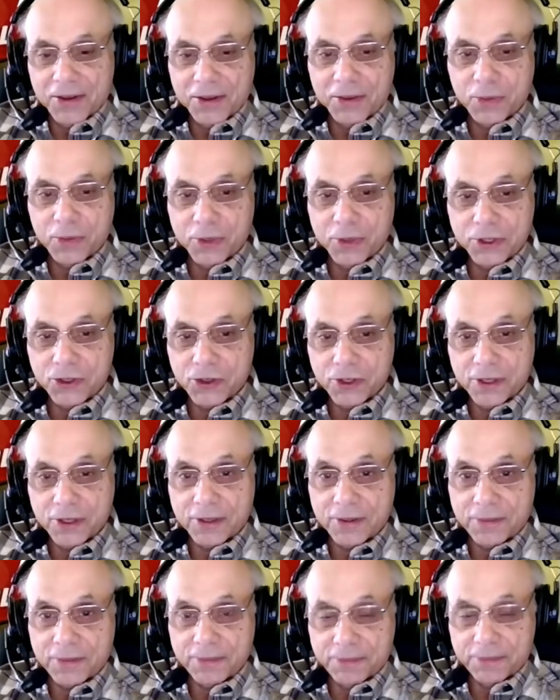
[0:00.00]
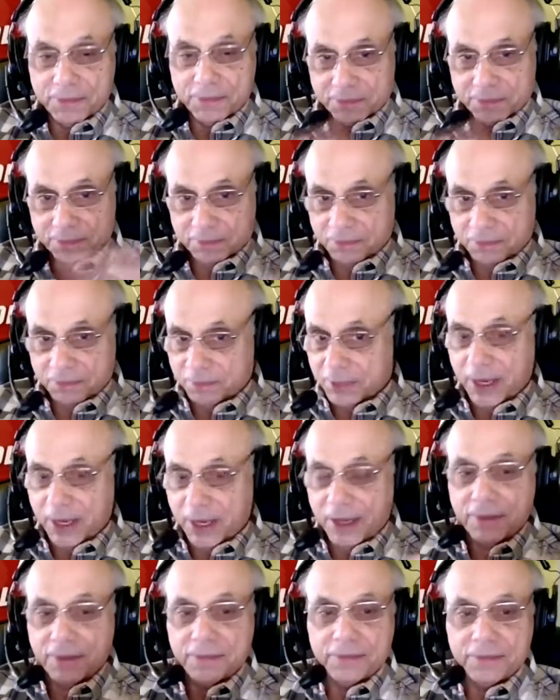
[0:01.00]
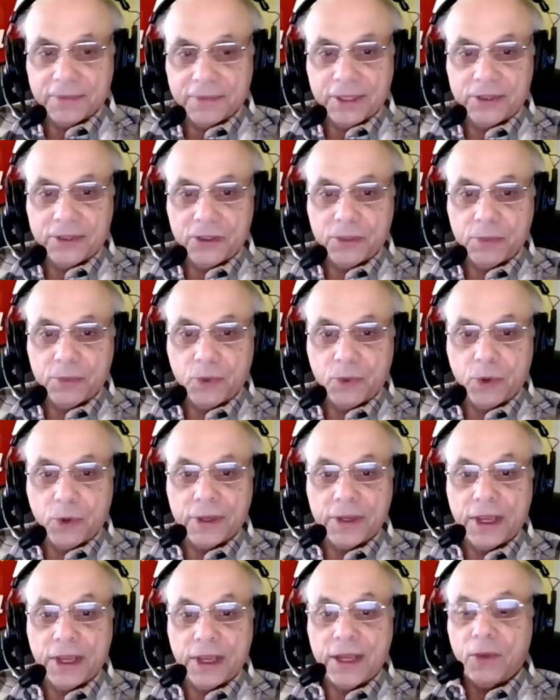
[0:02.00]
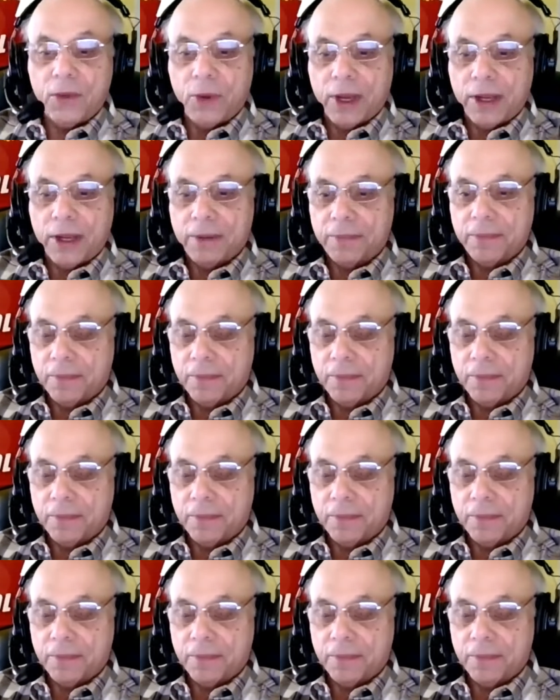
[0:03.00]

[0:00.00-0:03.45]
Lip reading: Which, hey, that's important. Anyway.